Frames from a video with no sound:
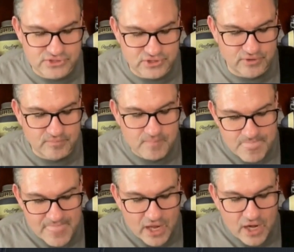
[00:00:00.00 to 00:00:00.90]
So,
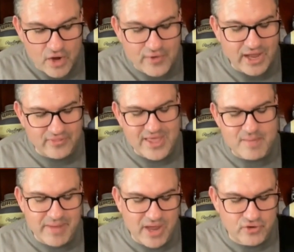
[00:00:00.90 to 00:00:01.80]
okay, on
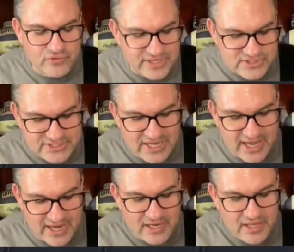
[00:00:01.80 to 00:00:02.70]
that boundary
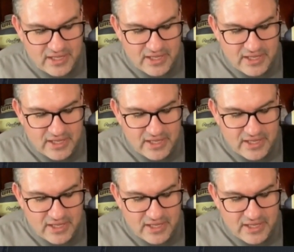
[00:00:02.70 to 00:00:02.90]
side,